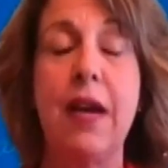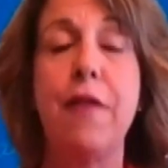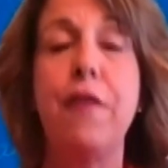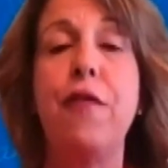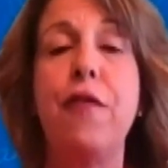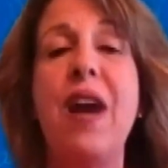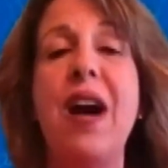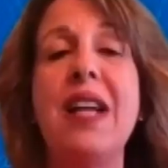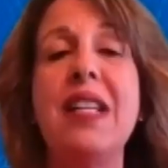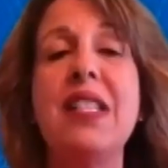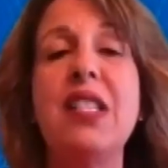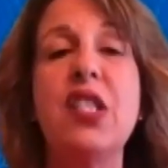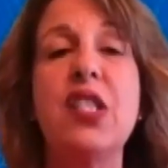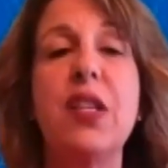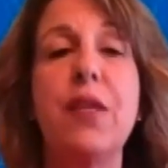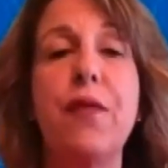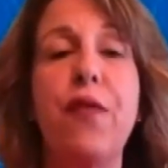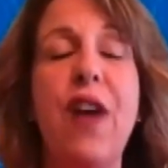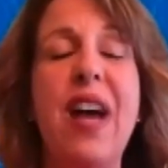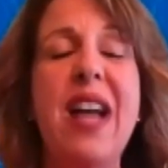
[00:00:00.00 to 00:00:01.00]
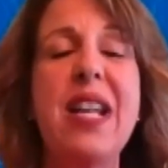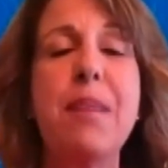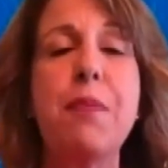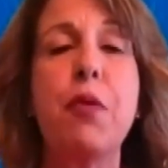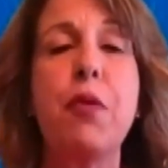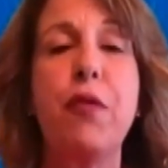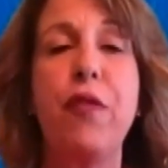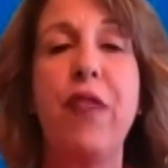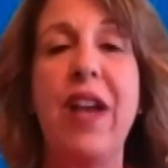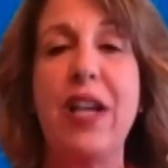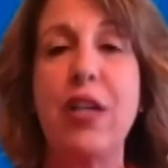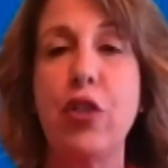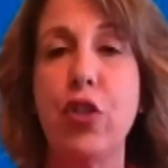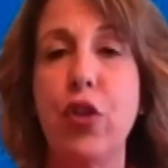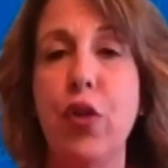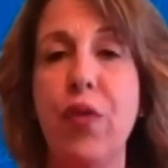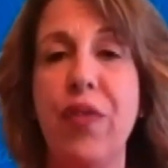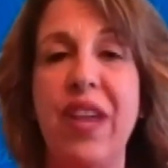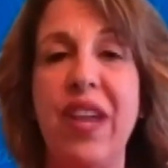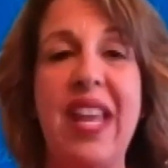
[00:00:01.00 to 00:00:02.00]
Find a
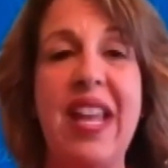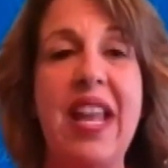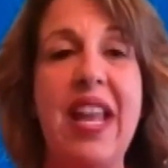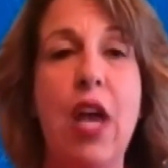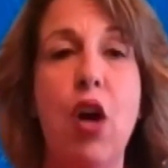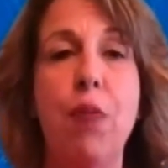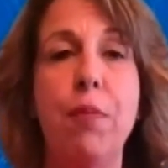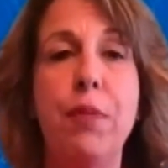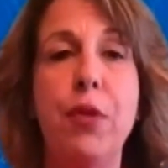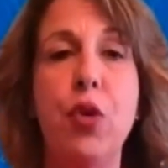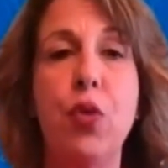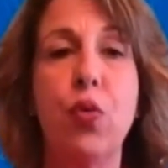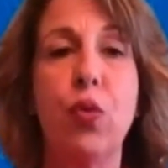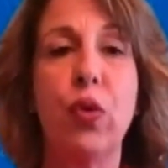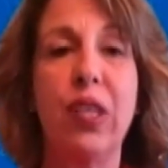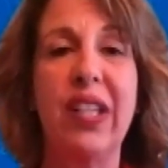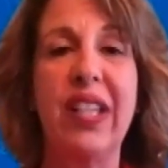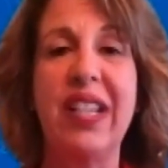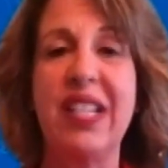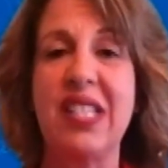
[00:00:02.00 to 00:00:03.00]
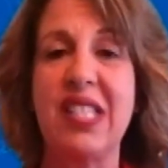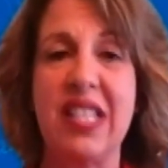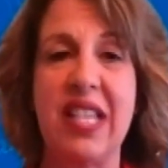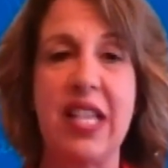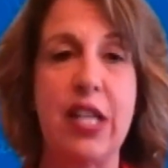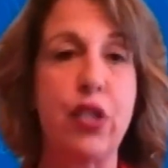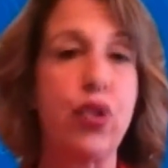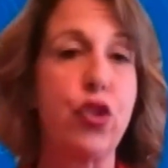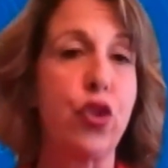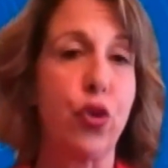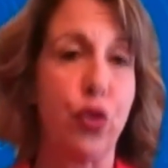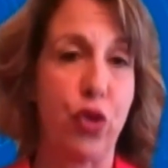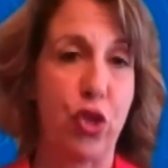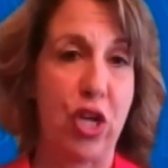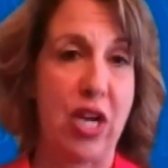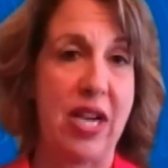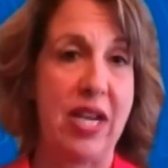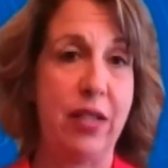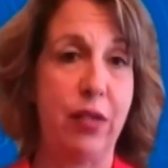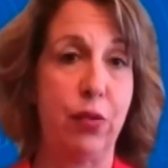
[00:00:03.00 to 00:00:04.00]
professional that can help you really assess your
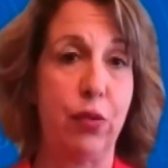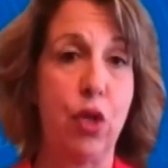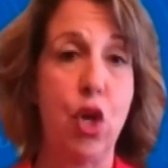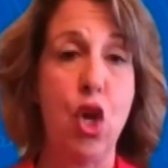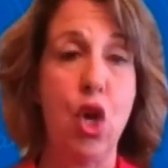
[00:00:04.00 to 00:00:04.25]
child.